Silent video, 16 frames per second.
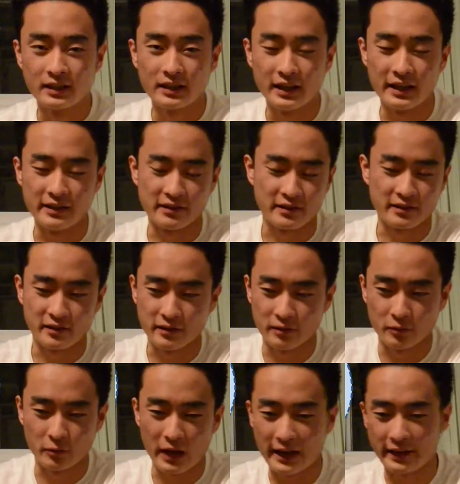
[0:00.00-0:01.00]
is
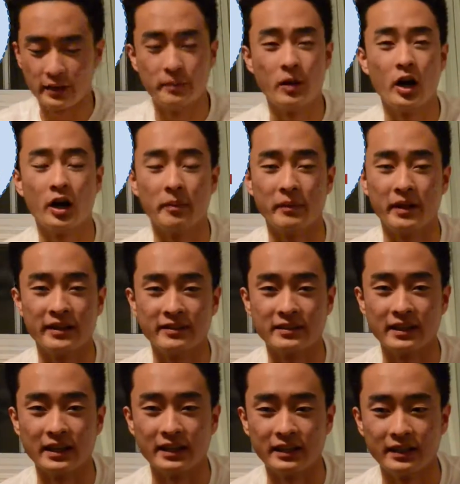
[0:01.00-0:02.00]
at the bottom, let's
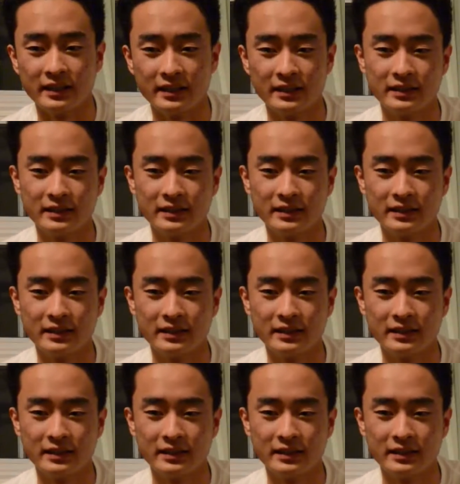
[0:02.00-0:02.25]
say,